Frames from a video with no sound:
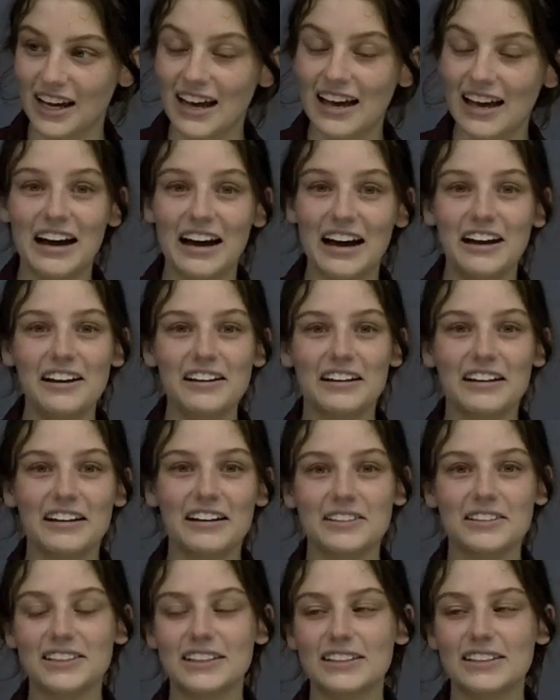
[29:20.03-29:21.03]
Hi,
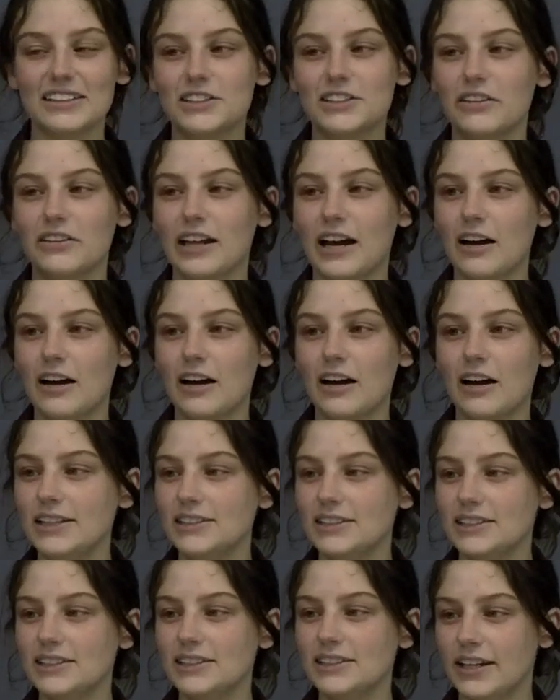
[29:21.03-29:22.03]
Kelson. So that red
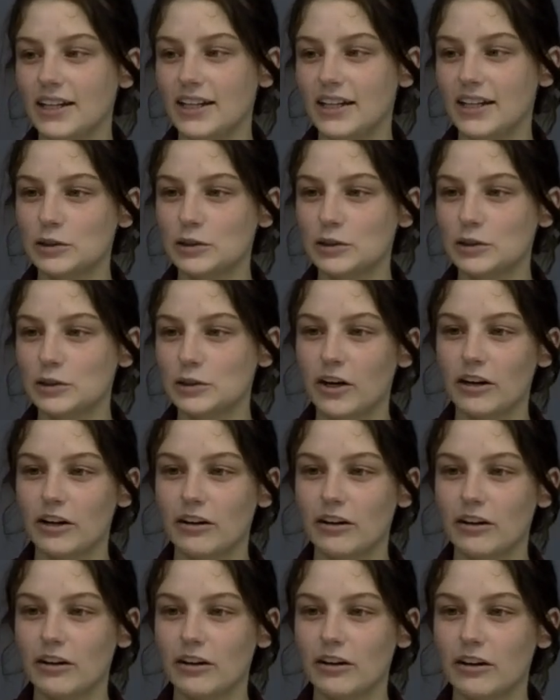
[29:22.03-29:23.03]
skin is part of
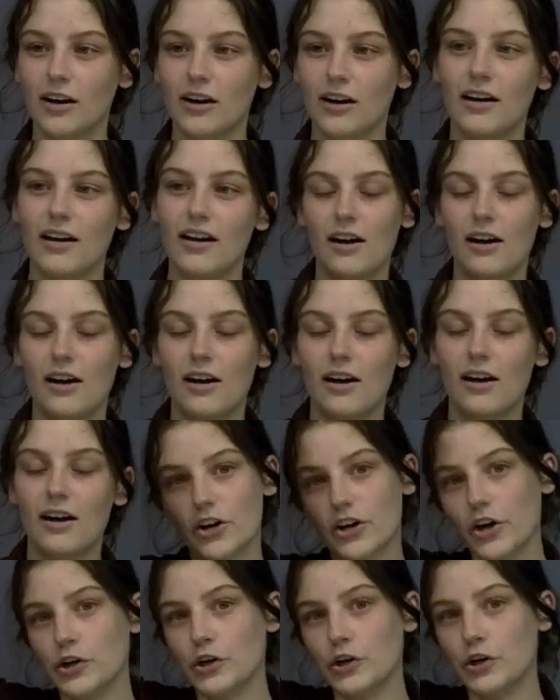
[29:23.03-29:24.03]
her
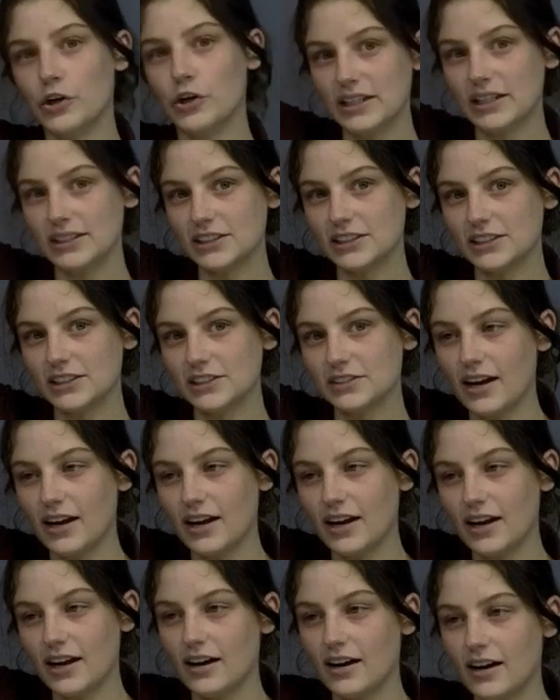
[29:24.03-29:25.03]
comb that sits right
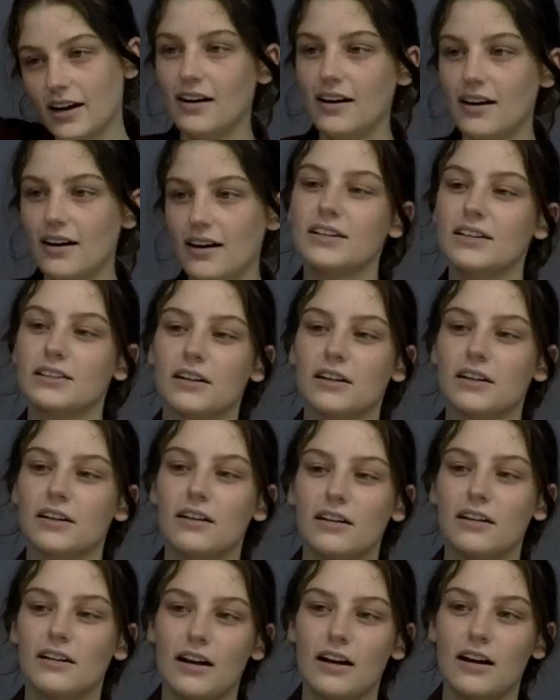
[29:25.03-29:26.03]
there and
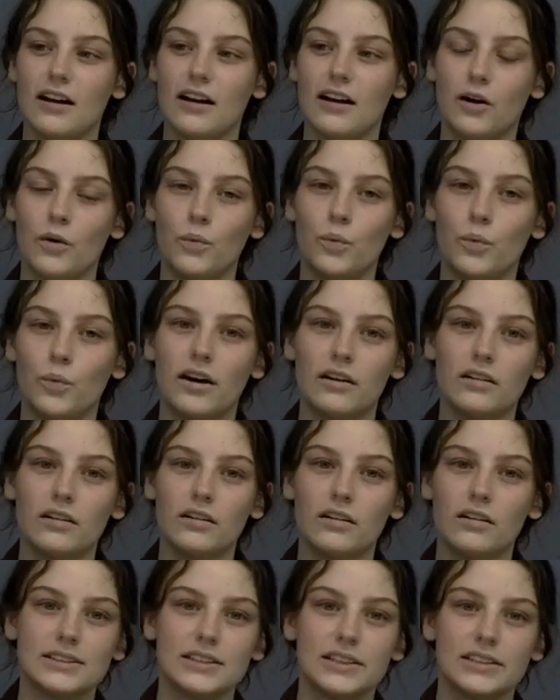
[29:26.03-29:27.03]
her wattle
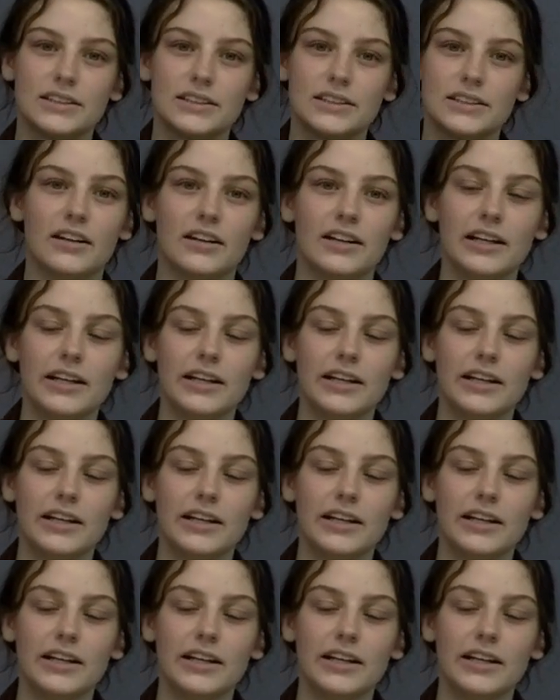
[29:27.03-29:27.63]
that sits underneath.